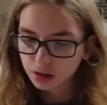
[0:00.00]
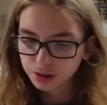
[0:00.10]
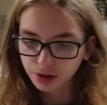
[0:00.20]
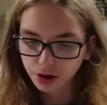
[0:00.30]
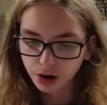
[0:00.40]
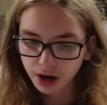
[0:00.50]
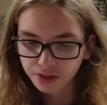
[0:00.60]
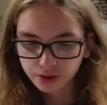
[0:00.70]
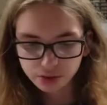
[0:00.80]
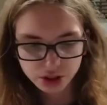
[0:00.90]
So I
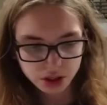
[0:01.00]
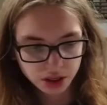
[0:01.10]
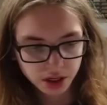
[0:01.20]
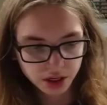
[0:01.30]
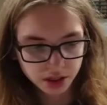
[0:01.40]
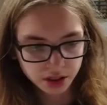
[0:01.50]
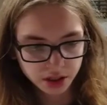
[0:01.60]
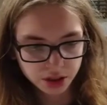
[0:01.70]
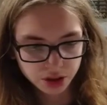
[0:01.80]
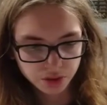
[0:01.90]
think we should get
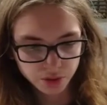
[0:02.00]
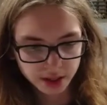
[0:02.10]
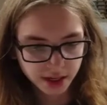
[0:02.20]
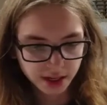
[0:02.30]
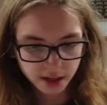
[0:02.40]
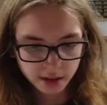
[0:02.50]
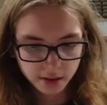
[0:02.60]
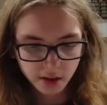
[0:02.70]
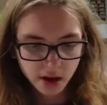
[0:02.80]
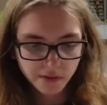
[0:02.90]
into what it is.
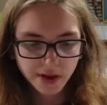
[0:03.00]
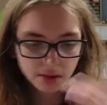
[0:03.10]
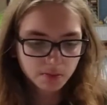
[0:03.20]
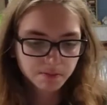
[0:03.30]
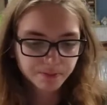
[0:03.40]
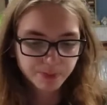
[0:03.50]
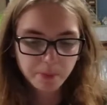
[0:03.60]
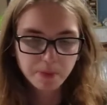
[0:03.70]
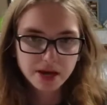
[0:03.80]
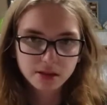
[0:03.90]
That's the
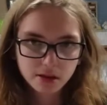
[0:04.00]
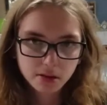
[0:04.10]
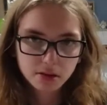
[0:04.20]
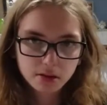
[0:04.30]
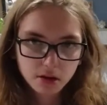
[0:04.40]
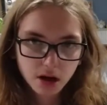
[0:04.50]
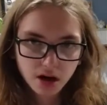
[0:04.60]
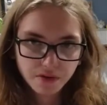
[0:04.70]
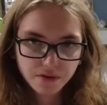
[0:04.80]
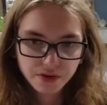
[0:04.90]
basics
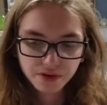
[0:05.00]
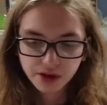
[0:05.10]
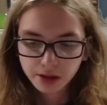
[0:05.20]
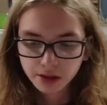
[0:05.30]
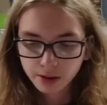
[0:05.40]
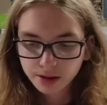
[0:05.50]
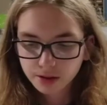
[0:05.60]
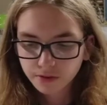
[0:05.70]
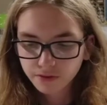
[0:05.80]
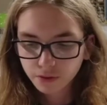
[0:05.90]
of this. Unless,
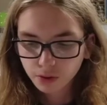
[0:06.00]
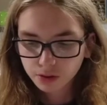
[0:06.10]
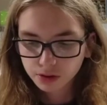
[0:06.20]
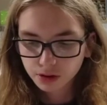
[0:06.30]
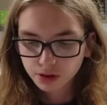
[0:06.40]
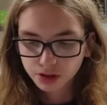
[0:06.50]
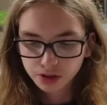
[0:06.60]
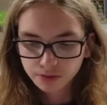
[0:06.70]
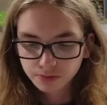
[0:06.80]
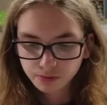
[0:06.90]
of course,
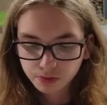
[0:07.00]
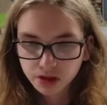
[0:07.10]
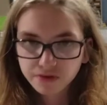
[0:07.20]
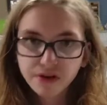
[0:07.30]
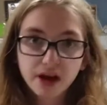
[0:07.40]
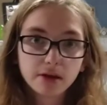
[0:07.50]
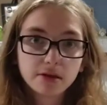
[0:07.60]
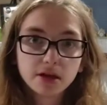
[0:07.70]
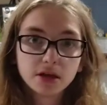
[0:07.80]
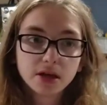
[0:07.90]
you're really
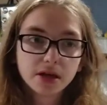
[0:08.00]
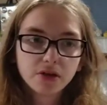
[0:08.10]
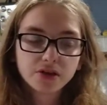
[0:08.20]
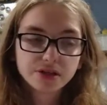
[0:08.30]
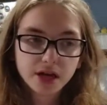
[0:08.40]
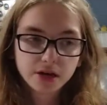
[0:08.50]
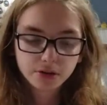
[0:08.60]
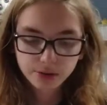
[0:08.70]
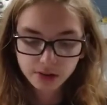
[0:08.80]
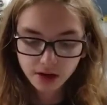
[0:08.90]
fancy and you like all the
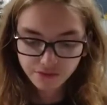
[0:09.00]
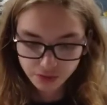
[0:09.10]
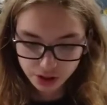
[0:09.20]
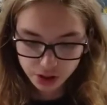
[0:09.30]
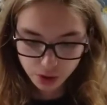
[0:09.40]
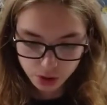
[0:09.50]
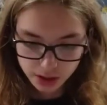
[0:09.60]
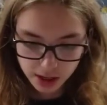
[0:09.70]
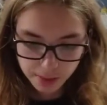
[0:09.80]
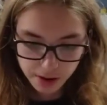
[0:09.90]
technical stuff, you can go look
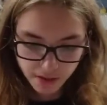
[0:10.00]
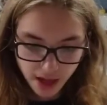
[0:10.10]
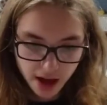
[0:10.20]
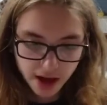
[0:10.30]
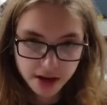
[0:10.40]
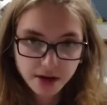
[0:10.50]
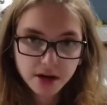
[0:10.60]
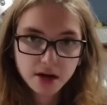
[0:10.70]
that up online.